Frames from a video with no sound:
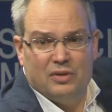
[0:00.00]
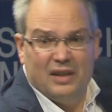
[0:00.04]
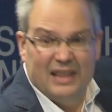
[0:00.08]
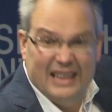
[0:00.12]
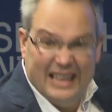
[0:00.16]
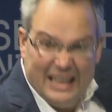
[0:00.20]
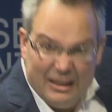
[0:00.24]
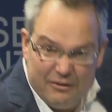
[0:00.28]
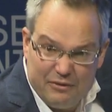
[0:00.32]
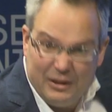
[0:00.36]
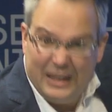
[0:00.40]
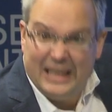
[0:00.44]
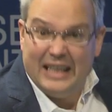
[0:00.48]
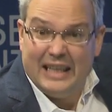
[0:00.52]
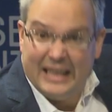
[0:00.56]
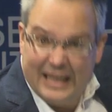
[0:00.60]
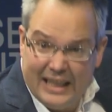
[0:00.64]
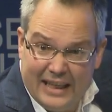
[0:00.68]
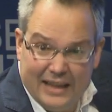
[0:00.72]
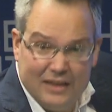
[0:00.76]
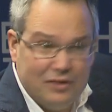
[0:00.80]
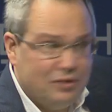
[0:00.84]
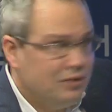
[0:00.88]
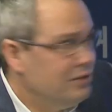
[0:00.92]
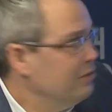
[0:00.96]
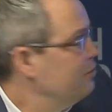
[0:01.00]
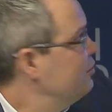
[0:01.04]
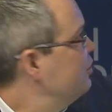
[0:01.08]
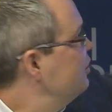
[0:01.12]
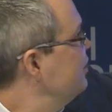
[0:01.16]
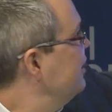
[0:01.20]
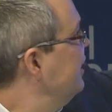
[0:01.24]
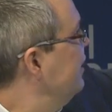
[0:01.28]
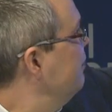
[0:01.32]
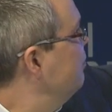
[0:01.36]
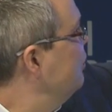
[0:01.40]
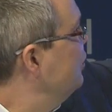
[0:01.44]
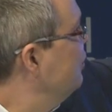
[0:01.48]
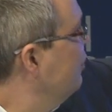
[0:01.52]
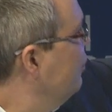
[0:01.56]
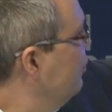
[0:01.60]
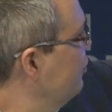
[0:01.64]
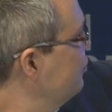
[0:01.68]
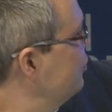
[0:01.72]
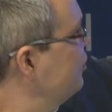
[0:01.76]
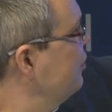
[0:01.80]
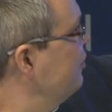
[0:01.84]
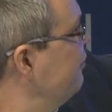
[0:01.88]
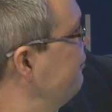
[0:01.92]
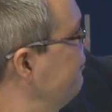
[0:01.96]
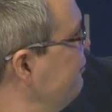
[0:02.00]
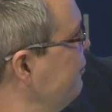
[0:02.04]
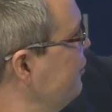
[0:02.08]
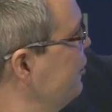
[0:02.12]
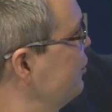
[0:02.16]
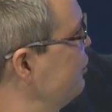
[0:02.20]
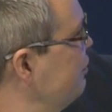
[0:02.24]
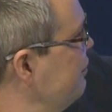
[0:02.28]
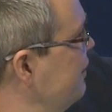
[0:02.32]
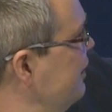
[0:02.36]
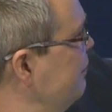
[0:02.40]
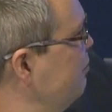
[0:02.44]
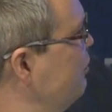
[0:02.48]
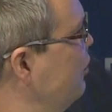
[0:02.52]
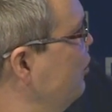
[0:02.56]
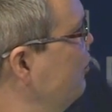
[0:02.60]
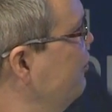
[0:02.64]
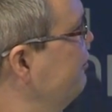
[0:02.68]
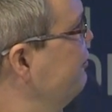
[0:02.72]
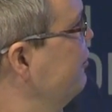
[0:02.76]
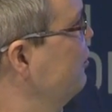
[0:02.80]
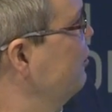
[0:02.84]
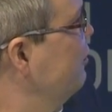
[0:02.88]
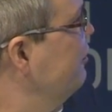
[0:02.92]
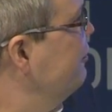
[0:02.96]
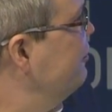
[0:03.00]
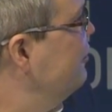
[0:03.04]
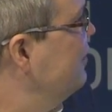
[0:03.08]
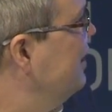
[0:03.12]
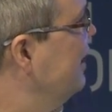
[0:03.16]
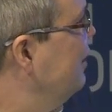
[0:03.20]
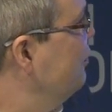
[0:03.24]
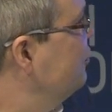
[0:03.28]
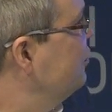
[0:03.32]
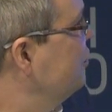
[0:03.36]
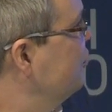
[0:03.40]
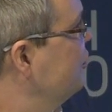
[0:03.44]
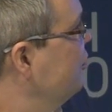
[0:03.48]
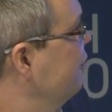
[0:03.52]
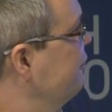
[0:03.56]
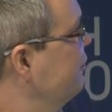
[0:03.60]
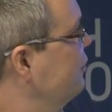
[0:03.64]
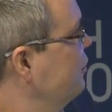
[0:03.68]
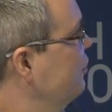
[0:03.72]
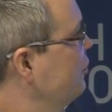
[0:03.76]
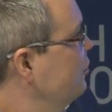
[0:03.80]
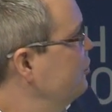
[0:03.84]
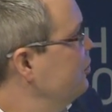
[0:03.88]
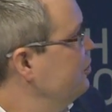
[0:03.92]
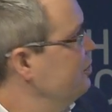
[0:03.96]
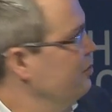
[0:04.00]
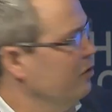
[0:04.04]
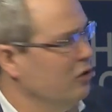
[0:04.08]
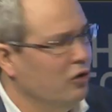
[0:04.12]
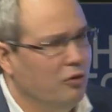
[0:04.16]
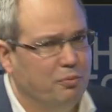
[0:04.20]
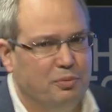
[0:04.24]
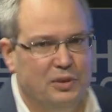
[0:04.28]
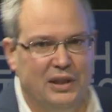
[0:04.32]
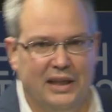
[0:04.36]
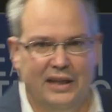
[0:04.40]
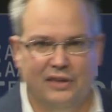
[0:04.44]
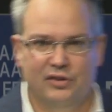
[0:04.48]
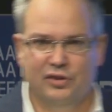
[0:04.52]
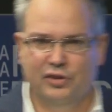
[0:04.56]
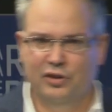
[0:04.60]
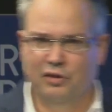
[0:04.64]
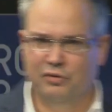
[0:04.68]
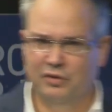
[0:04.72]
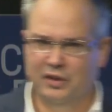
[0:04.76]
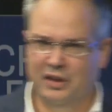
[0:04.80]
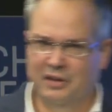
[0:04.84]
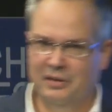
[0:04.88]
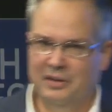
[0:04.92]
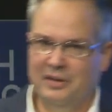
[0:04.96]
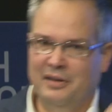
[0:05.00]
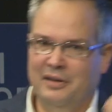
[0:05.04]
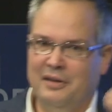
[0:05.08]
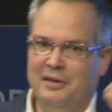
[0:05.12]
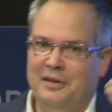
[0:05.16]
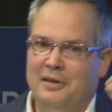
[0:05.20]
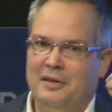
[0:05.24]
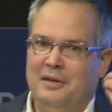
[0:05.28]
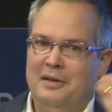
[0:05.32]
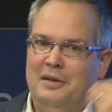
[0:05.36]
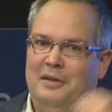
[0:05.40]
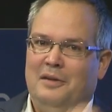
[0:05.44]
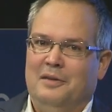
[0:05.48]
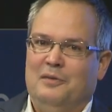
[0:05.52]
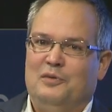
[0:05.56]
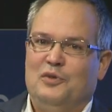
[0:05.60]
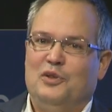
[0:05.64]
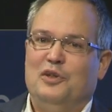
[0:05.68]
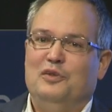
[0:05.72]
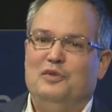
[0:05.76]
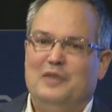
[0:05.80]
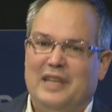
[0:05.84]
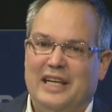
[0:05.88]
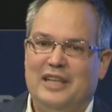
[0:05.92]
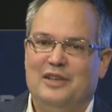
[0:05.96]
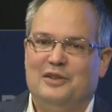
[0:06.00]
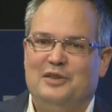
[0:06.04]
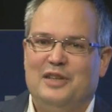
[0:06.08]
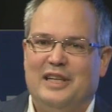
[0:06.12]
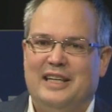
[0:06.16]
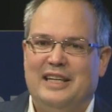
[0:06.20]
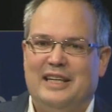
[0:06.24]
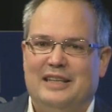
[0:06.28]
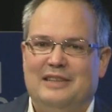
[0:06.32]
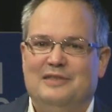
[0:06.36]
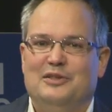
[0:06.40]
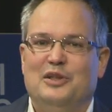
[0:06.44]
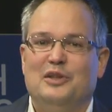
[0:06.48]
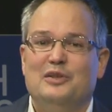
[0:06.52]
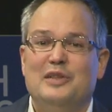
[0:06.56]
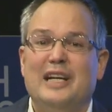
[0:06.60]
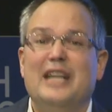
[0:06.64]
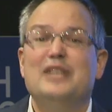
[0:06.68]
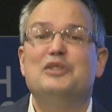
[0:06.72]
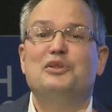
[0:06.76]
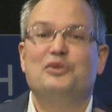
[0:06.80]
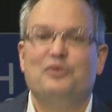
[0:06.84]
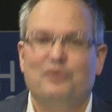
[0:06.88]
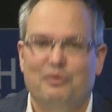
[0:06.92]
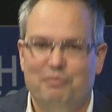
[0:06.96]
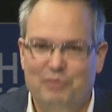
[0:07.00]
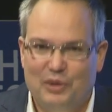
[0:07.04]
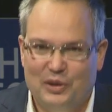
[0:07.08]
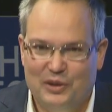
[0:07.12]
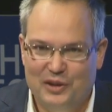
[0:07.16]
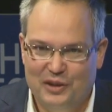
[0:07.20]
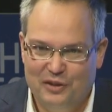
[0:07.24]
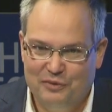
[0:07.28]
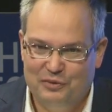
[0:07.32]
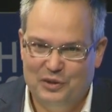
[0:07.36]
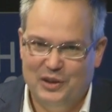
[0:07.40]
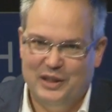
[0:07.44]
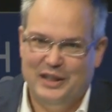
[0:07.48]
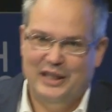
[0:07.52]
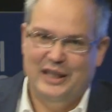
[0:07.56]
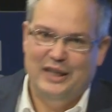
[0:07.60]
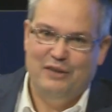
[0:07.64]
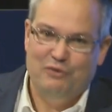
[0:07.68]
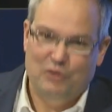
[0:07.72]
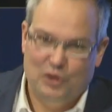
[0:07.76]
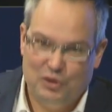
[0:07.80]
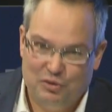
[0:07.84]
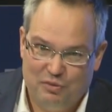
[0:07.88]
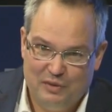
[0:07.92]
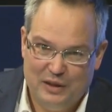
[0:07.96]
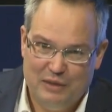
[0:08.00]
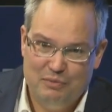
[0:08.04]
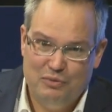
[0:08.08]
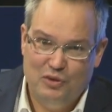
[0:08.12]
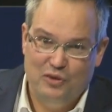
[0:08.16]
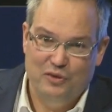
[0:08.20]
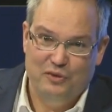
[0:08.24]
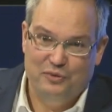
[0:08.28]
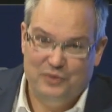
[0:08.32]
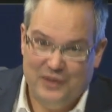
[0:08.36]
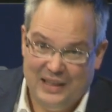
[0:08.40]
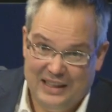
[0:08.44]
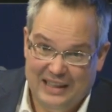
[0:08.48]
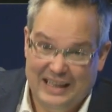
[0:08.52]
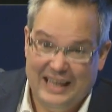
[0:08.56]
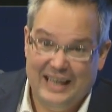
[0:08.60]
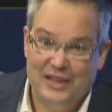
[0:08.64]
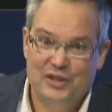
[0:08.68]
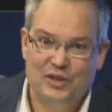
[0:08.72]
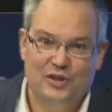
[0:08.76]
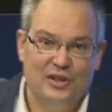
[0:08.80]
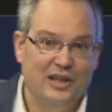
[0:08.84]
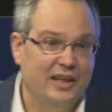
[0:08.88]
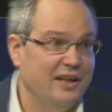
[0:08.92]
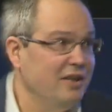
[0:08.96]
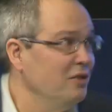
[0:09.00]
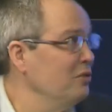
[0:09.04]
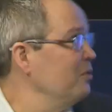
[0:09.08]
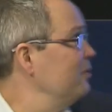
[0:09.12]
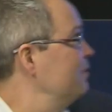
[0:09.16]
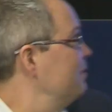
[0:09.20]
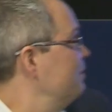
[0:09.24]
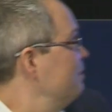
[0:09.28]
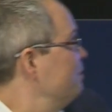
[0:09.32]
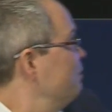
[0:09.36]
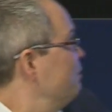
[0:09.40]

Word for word: the living king, so to say, but also the forced removal of thousands of cultural objects. So the, the, the, the natural body of the king was removed in exile,